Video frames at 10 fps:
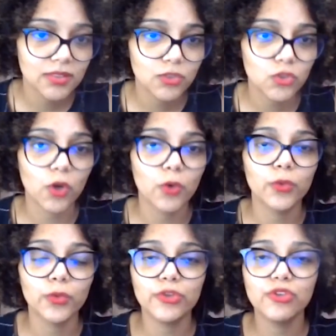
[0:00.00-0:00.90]
So
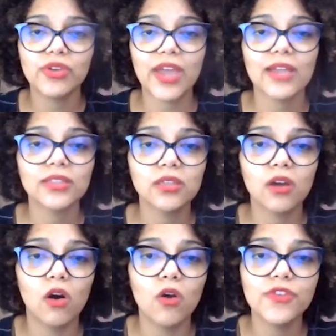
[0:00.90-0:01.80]
you get
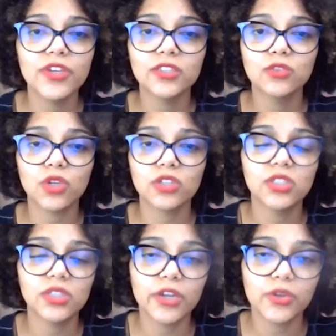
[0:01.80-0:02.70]
all the structure
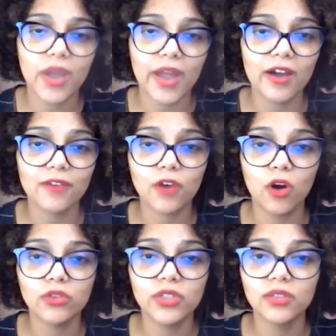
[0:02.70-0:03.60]
that you have,
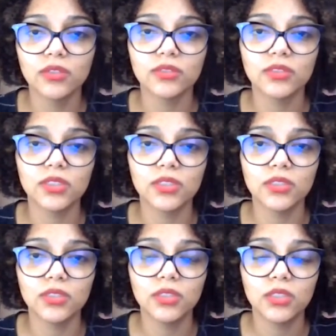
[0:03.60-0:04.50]
all
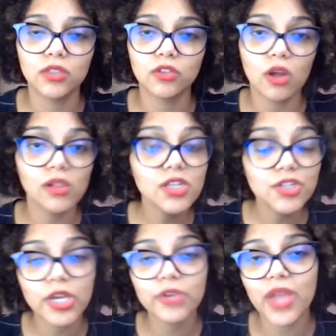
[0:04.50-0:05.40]
the knowledge
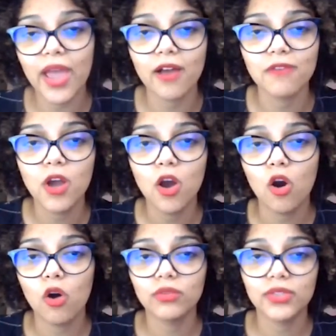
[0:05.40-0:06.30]
that we have
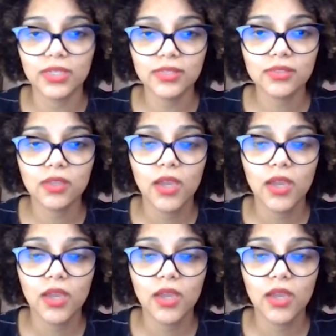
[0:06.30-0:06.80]
on this,